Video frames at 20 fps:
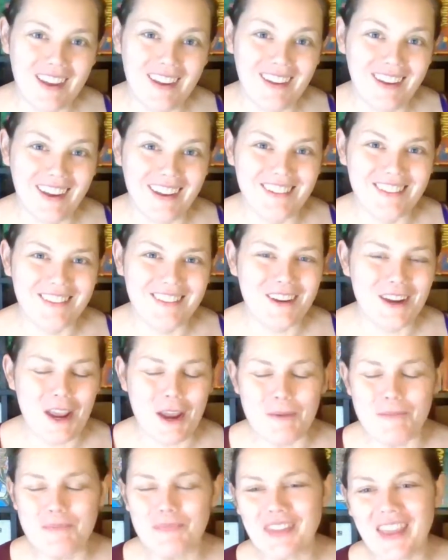hence the
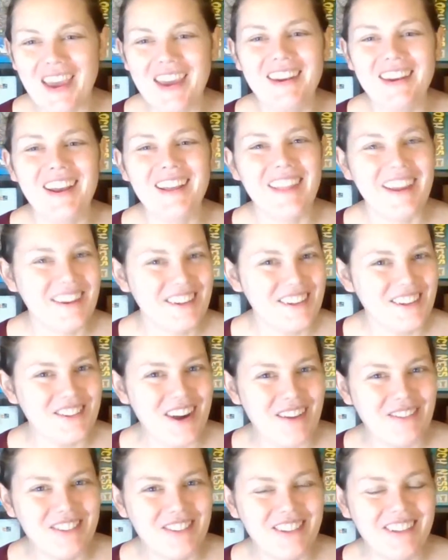name. And I like to
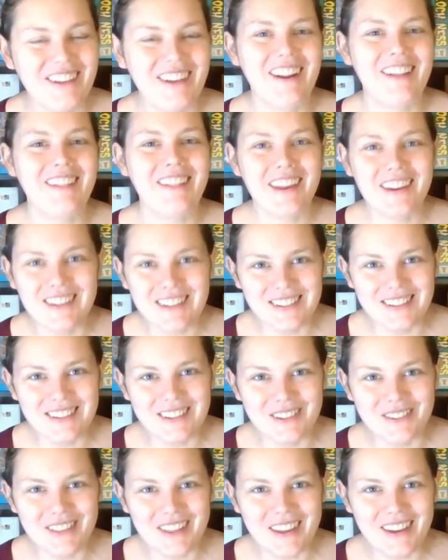travel and I like to see
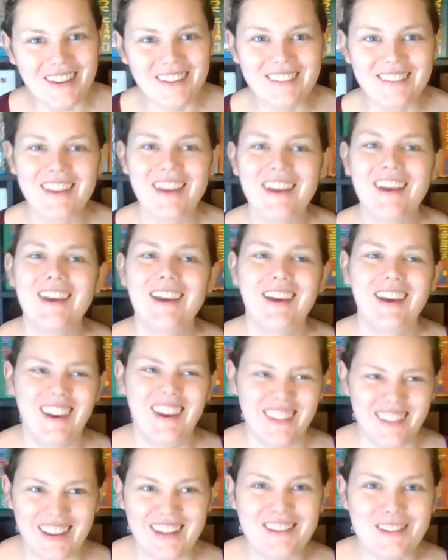new things.
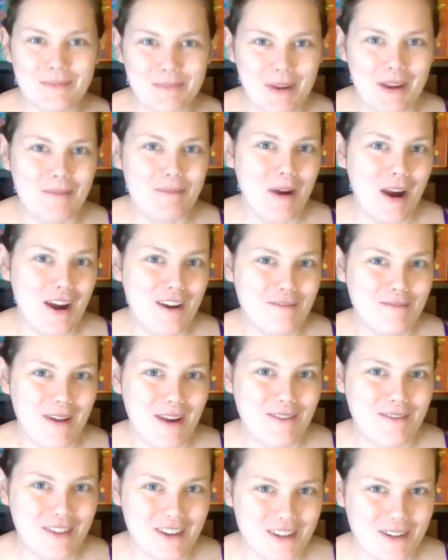And that's a big part of
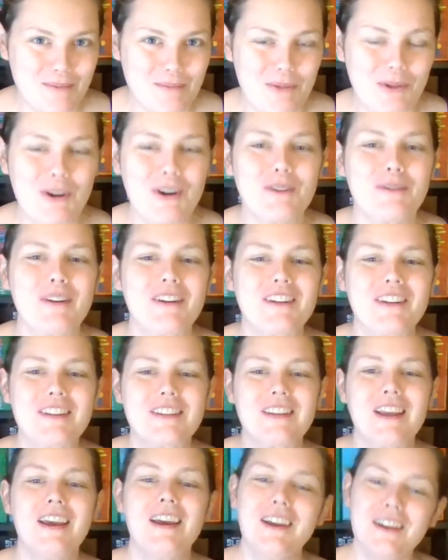my vision board, which
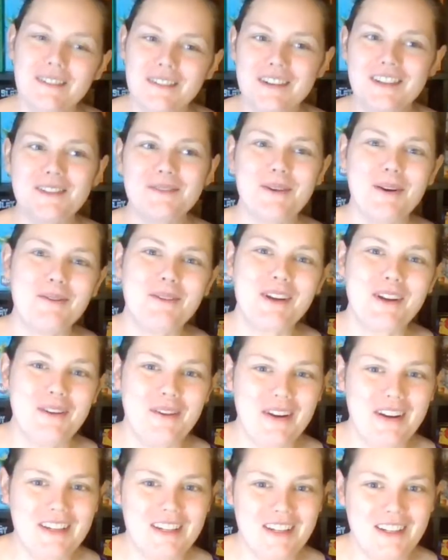is what we're
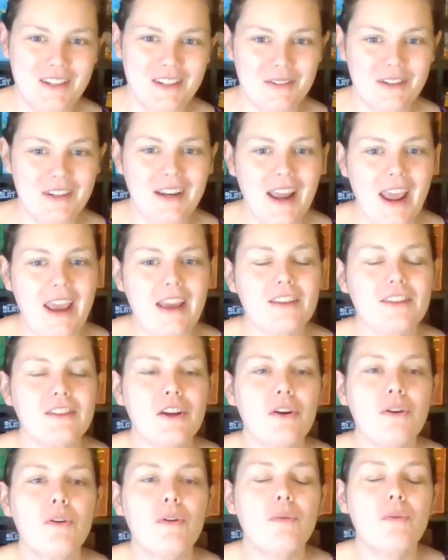going to do today.
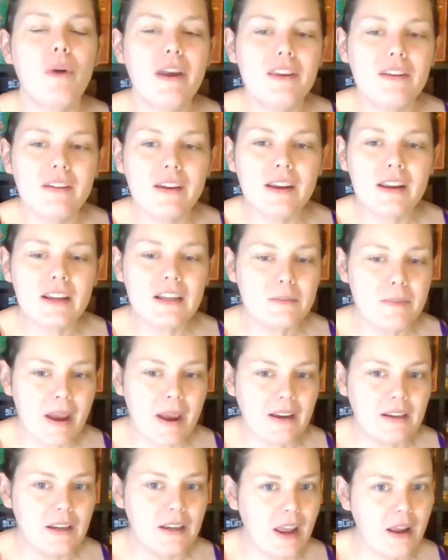So what you can
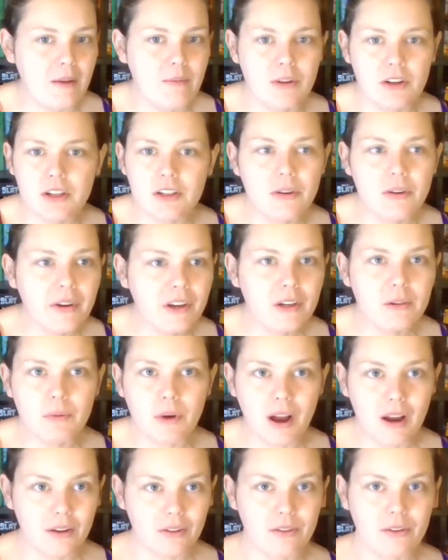expect today, we're just going to
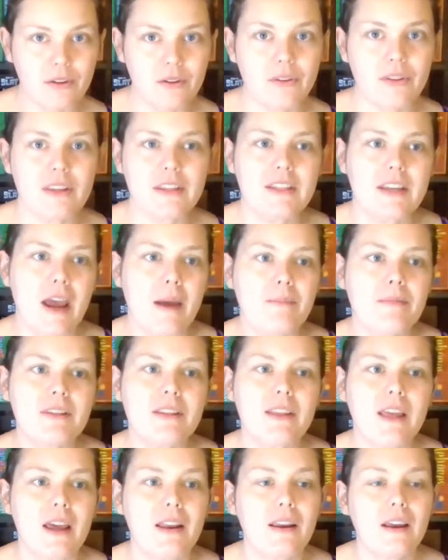walk through the steps
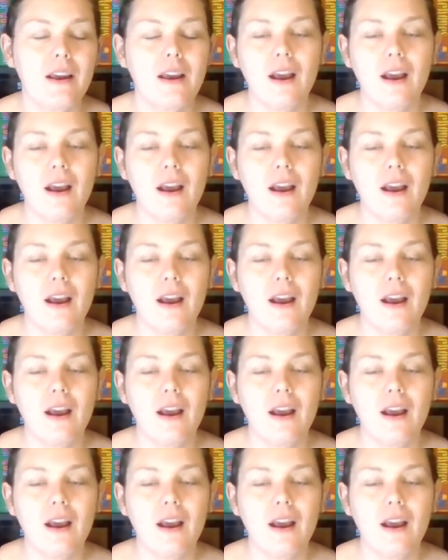that